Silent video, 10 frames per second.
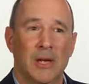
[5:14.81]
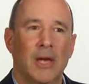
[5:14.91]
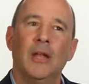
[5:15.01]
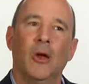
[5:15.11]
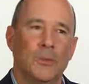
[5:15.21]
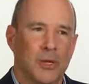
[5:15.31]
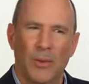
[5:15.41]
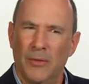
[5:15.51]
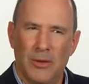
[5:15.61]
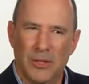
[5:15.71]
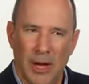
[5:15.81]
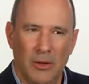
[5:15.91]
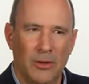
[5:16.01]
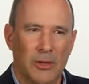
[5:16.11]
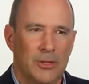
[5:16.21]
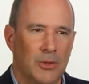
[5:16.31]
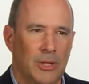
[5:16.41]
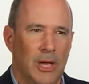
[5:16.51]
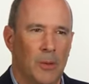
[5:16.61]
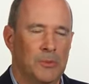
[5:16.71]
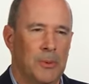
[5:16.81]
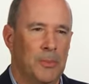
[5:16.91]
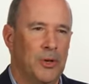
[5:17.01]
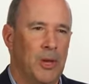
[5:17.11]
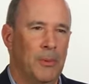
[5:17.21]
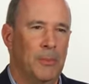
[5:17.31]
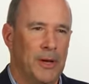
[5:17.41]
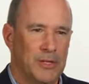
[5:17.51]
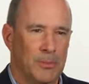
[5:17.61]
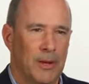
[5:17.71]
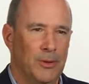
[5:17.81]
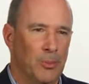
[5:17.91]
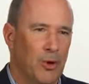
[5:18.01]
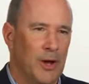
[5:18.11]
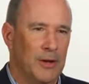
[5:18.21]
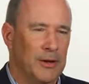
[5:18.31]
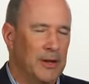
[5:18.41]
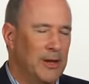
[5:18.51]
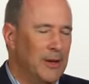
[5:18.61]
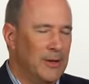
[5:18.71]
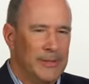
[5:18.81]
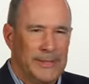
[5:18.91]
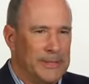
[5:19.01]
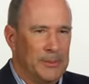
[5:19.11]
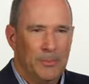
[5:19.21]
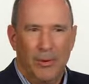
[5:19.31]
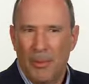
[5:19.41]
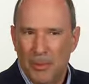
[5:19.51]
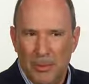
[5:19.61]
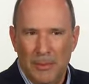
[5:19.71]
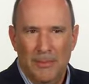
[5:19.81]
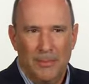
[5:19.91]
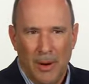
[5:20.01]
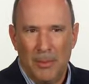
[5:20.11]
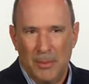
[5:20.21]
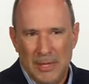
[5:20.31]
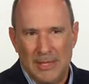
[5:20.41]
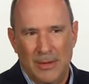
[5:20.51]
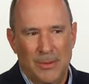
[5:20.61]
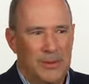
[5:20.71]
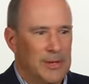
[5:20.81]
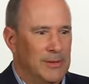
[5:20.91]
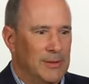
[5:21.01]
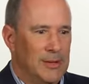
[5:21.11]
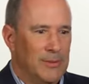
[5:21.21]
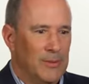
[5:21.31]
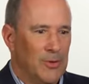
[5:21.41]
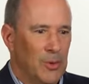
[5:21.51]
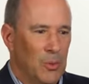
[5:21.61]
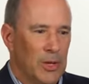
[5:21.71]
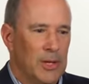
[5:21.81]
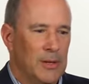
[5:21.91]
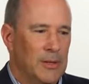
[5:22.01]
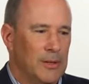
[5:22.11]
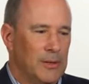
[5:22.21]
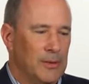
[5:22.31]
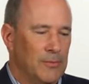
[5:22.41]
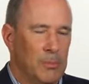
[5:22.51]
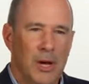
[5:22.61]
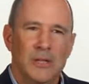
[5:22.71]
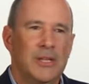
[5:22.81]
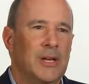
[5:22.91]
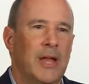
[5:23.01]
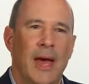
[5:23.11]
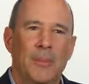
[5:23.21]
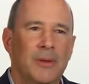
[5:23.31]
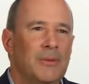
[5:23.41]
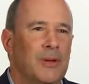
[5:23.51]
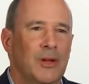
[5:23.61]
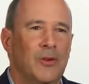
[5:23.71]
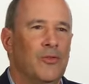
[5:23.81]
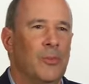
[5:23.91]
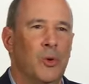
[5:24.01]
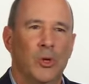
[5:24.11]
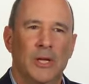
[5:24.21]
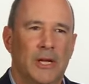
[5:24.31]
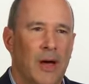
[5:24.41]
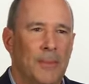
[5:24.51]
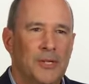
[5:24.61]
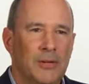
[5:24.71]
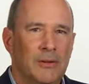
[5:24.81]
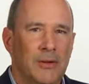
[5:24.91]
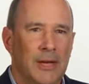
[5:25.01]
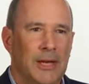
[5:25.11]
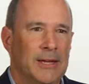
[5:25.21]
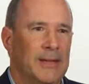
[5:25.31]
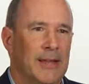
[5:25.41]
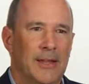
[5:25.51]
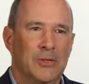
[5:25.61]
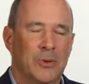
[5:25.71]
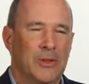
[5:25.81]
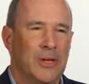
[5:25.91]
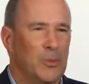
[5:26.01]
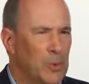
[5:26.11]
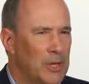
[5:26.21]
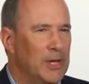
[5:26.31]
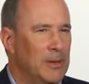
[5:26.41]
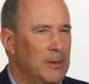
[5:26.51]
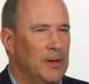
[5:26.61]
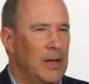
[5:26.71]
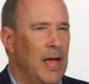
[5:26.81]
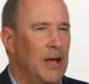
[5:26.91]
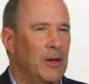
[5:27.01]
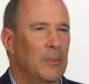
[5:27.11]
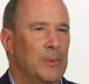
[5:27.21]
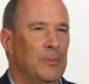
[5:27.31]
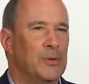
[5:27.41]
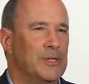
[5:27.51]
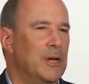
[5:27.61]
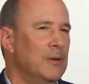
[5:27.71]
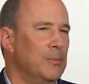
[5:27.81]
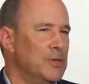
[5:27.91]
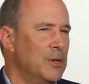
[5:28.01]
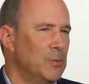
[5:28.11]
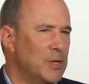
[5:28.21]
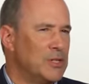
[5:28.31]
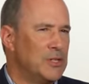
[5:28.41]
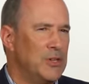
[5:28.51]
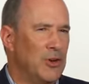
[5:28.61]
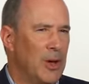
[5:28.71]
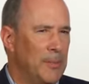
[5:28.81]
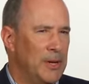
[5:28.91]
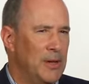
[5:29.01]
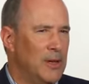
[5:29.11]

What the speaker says: it helps their revenue cycle, and it certainly helps people keep a buzz about their product. Problem is though that really the bugs that can happen, from early adoption and that sort of thing really can add up and present risks to your company